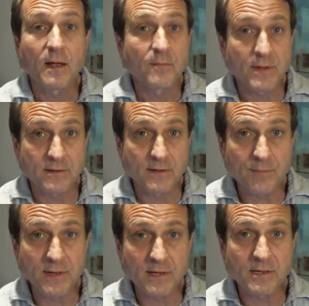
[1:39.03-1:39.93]
But so
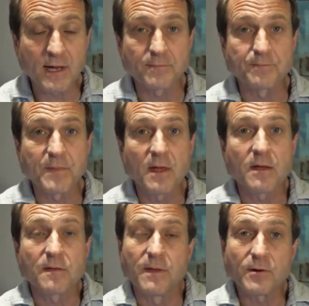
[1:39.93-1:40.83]
that being said,
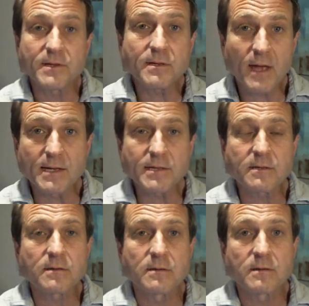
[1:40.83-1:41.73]
there is a
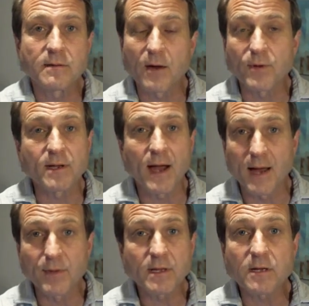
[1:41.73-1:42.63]
test that we
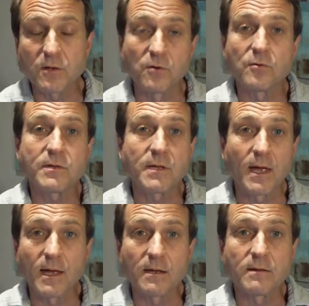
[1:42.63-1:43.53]
commonly use
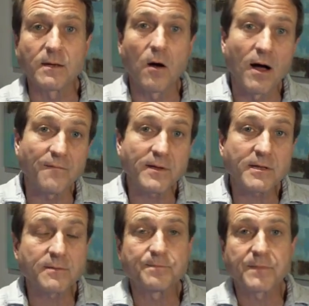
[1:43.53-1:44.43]
in the
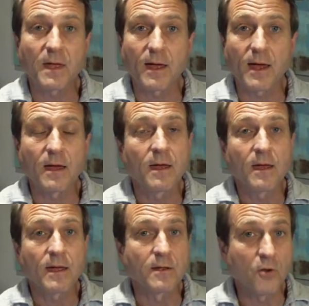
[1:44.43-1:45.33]
office,
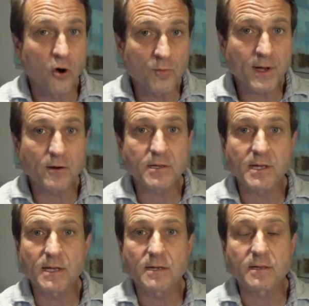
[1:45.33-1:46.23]
in home care
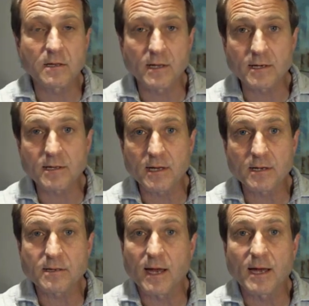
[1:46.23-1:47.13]
settings, clinic
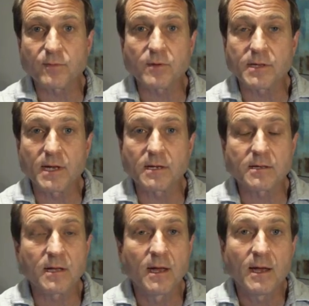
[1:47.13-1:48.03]
settings, hospital
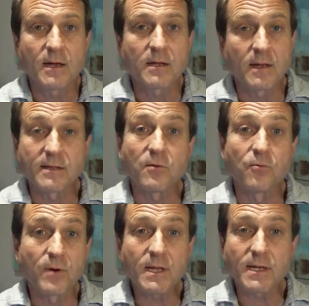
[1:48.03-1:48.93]
settings. That is a
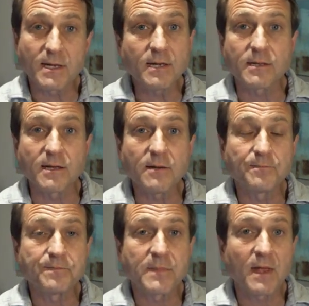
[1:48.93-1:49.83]
really easy
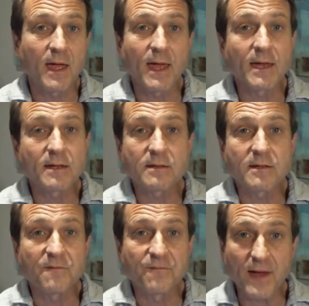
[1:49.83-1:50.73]
and
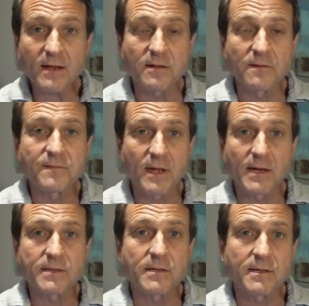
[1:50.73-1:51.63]
effective
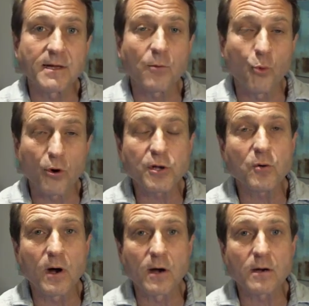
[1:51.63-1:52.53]
test to see where you
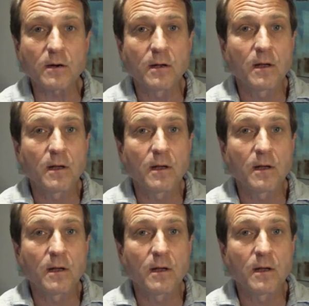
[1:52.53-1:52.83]
are